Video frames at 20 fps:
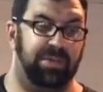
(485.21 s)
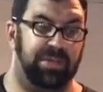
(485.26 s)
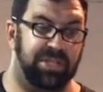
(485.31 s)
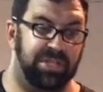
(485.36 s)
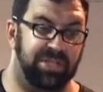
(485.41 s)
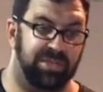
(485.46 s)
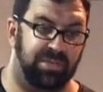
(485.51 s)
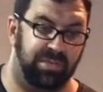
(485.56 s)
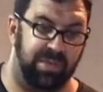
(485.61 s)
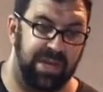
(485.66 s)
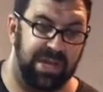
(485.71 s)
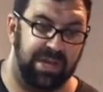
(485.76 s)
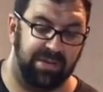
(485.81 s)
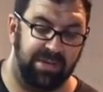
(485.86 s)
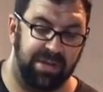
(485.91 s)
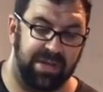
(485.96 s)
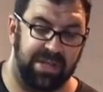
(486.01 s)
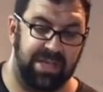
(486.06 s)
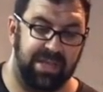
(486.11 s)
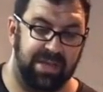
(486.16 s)
which is a
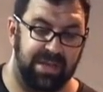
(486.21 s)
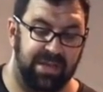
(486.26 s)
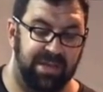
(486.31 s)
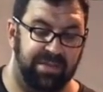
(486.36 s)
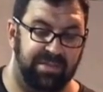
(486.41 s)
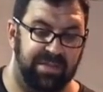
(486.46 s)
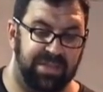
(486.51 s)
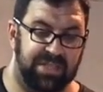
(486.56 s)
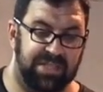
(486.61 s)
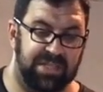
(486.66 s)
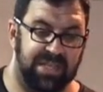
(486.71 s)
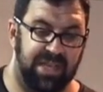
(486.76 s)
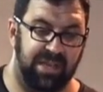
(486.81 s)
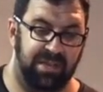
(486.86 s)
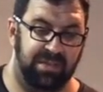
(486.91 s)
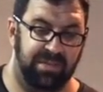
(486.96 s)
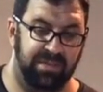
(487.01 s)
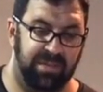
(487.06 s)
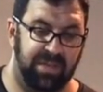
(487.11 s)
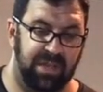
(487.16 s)
rarity in and of
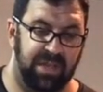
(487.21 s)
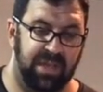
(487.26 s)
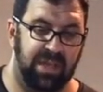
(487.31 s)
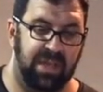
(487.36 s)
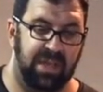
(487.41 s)
itself.